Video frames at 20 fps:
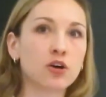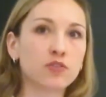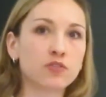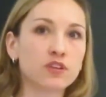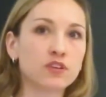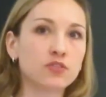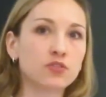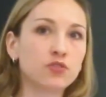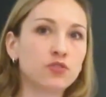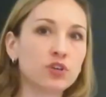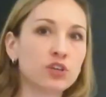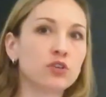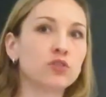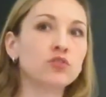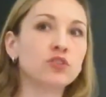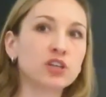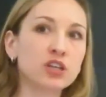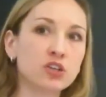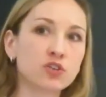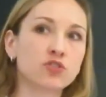of this
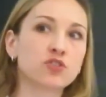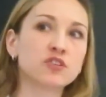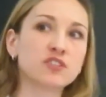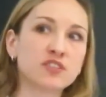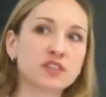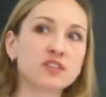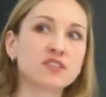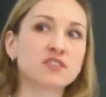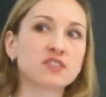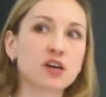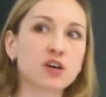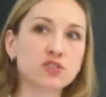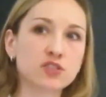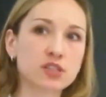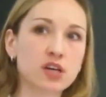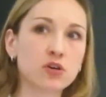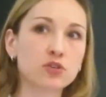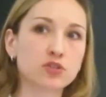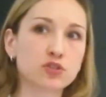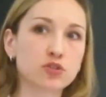renewed interest in
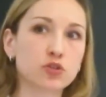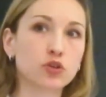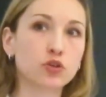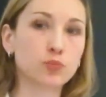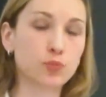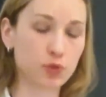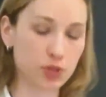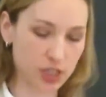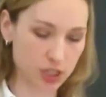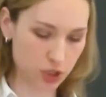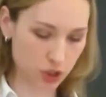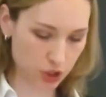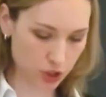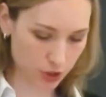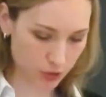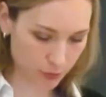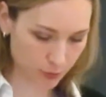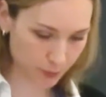South-South cooperation.